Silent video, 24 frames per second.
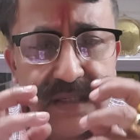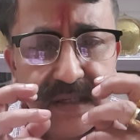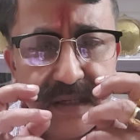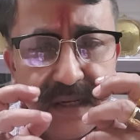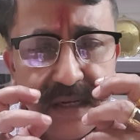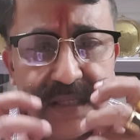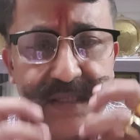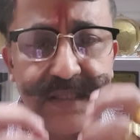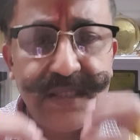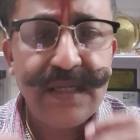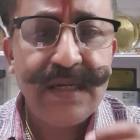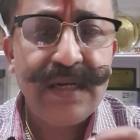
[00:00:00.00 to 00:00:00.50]

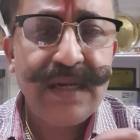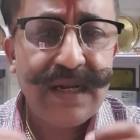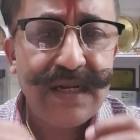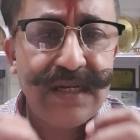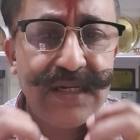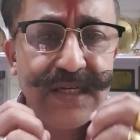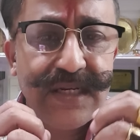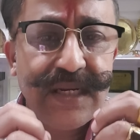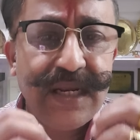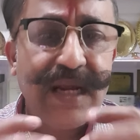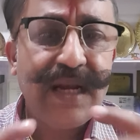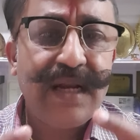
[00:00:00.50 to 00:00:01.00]
listen and
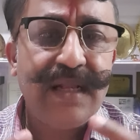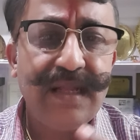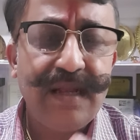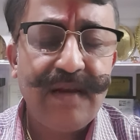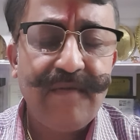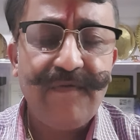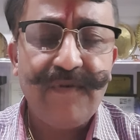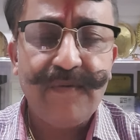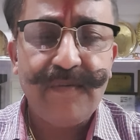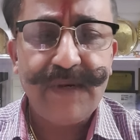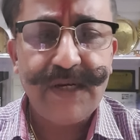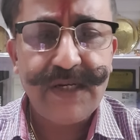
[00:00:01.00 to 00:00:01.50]
share the
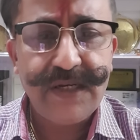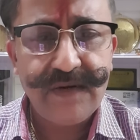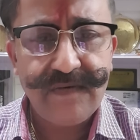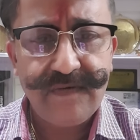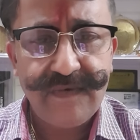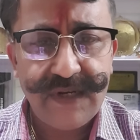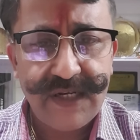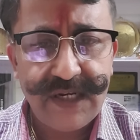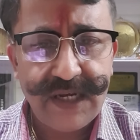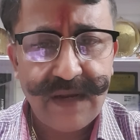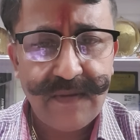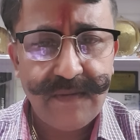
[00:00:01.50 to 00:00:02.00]
information
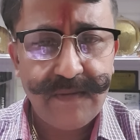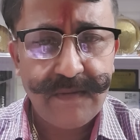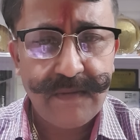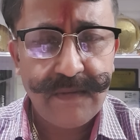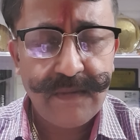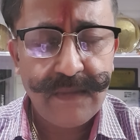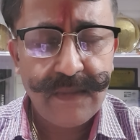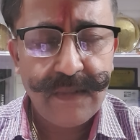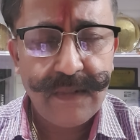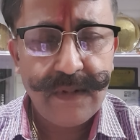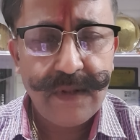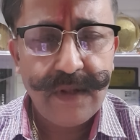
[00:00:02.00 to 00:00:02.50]
which I am
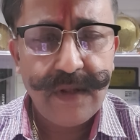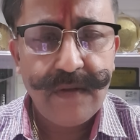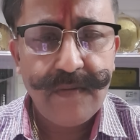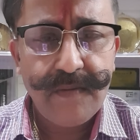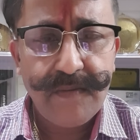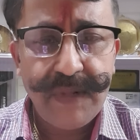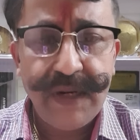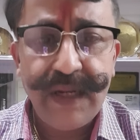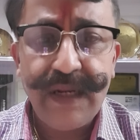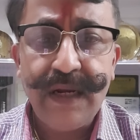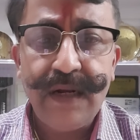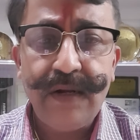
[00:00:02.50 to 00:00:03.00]

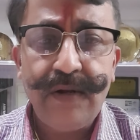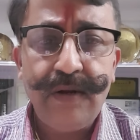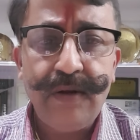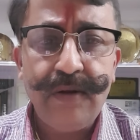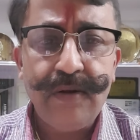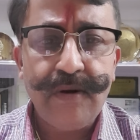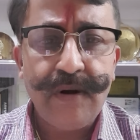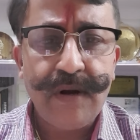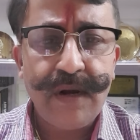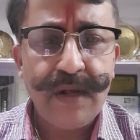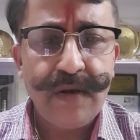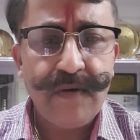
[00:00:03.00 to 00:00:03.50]
bringing to
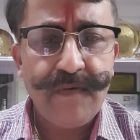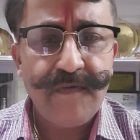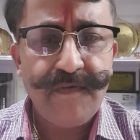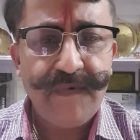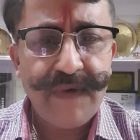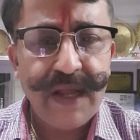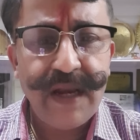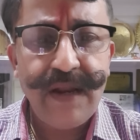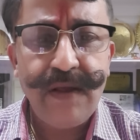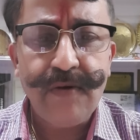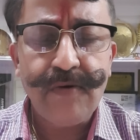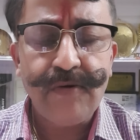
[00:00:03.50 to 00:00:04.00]
you on your
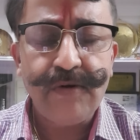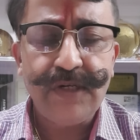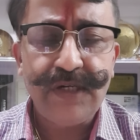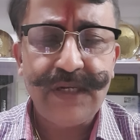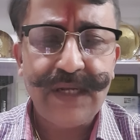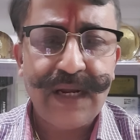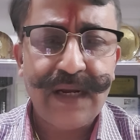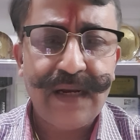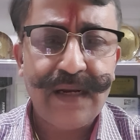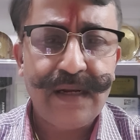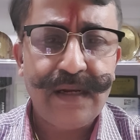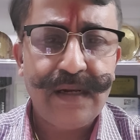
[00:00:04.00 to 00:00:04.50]
very own
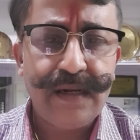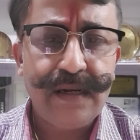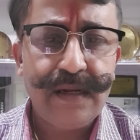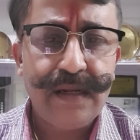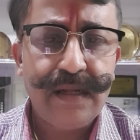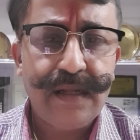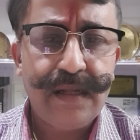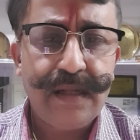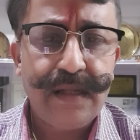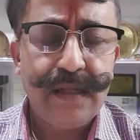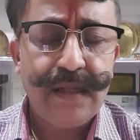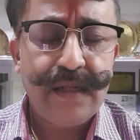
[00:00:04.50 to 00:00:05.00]
channel,
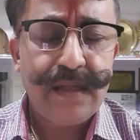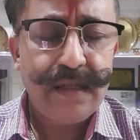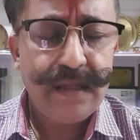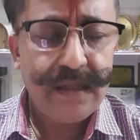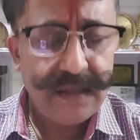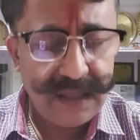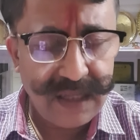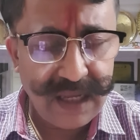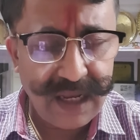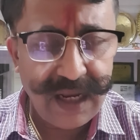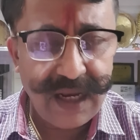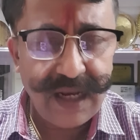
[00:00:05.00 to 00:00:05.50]

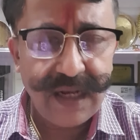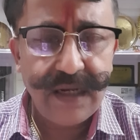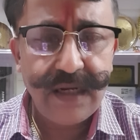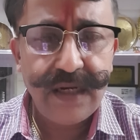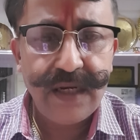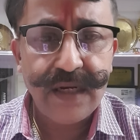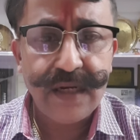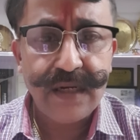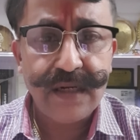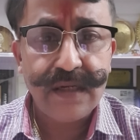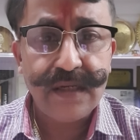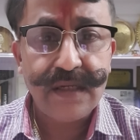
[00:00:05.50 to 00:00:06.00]
The
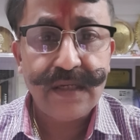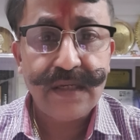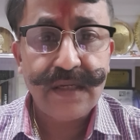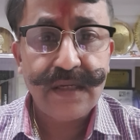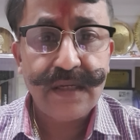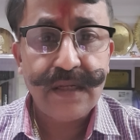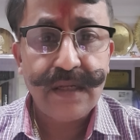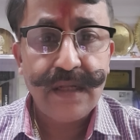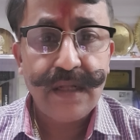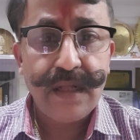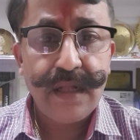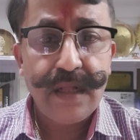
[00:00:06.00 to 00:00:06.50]
Ancients,
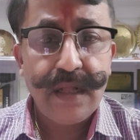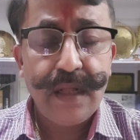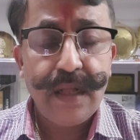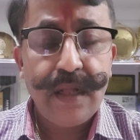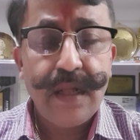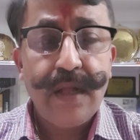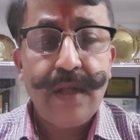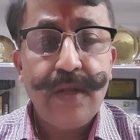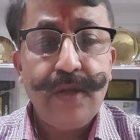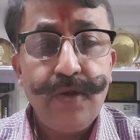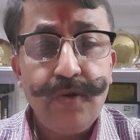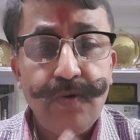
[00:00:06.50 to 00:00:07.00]

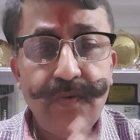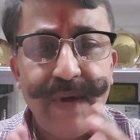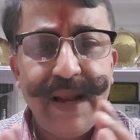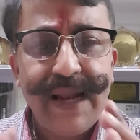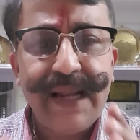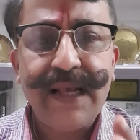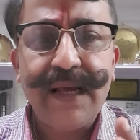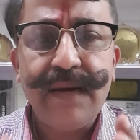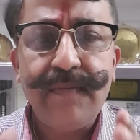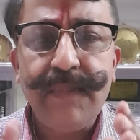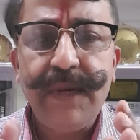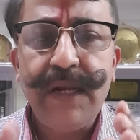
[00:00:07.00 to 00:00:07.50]
you
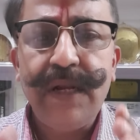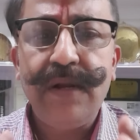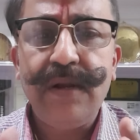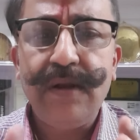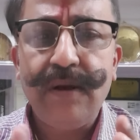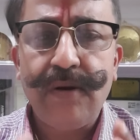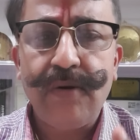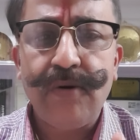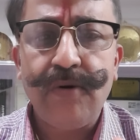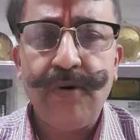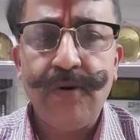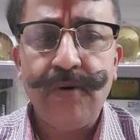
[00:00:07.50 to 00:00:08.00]
welcome into
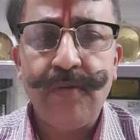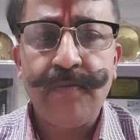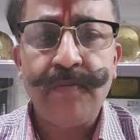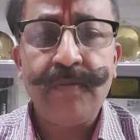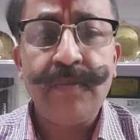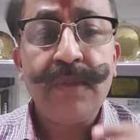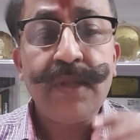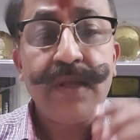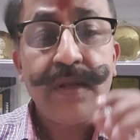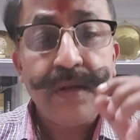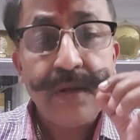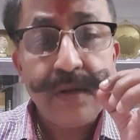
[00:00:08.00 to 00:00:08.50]
your home
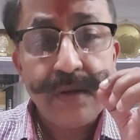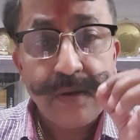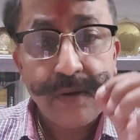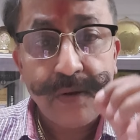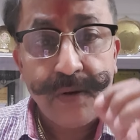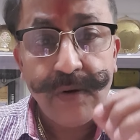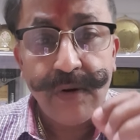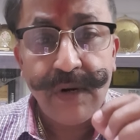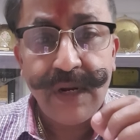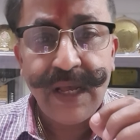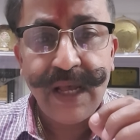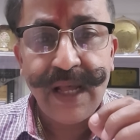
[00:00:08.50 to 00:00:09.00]

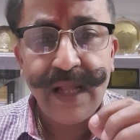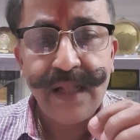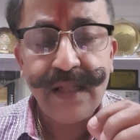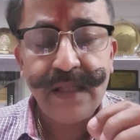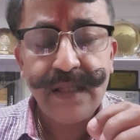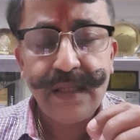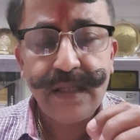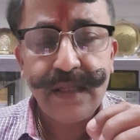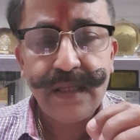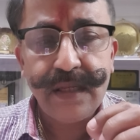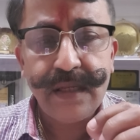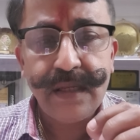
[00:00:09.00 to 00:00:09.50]
good
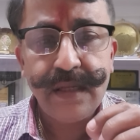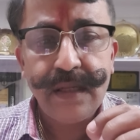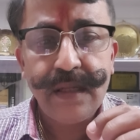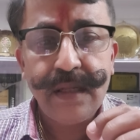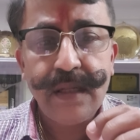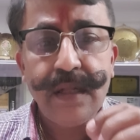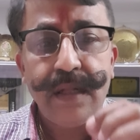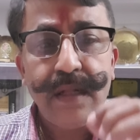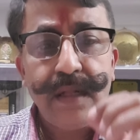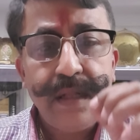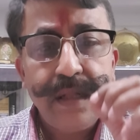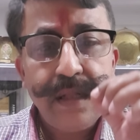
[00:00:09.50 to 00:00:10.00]
health,
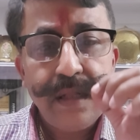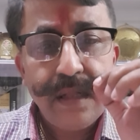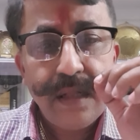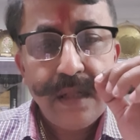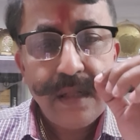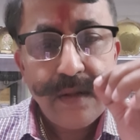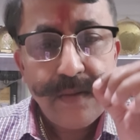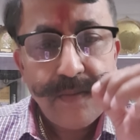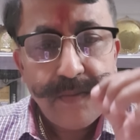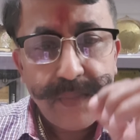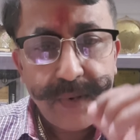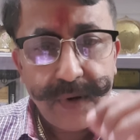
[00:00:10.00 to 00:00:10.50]

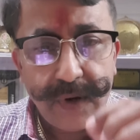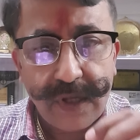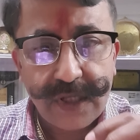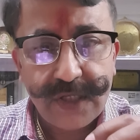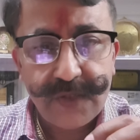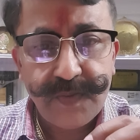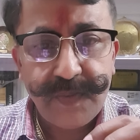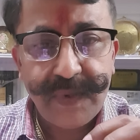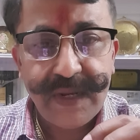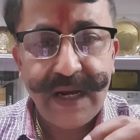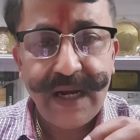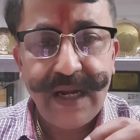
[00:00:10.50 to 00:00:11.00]

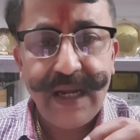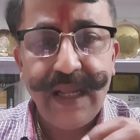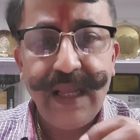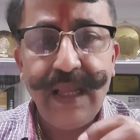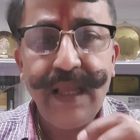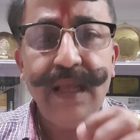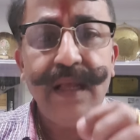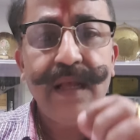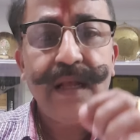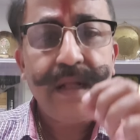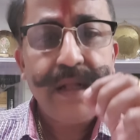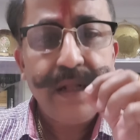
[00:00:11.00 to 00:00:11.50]

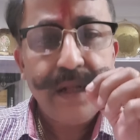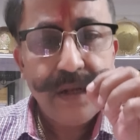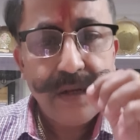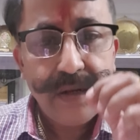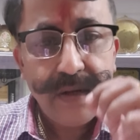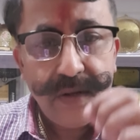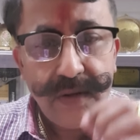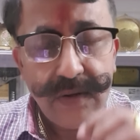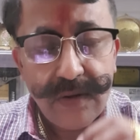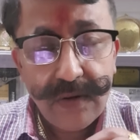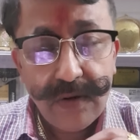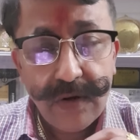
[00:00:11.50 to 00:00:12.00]
prosperity,
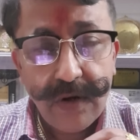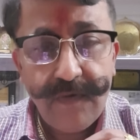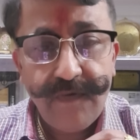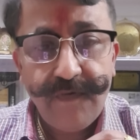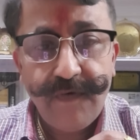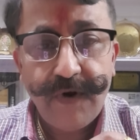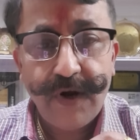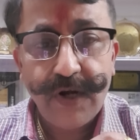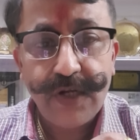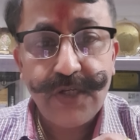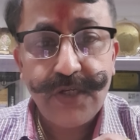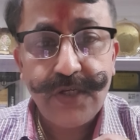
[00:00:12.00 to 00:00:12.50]
good
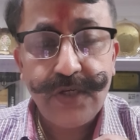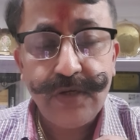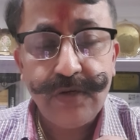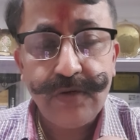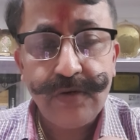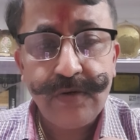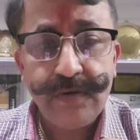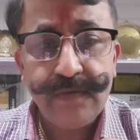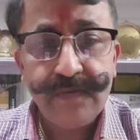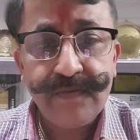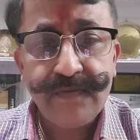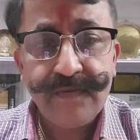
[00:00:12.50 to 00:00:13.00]

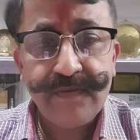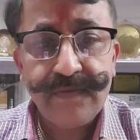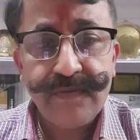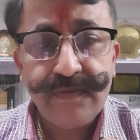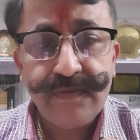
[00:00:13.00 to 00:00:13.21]
fortune,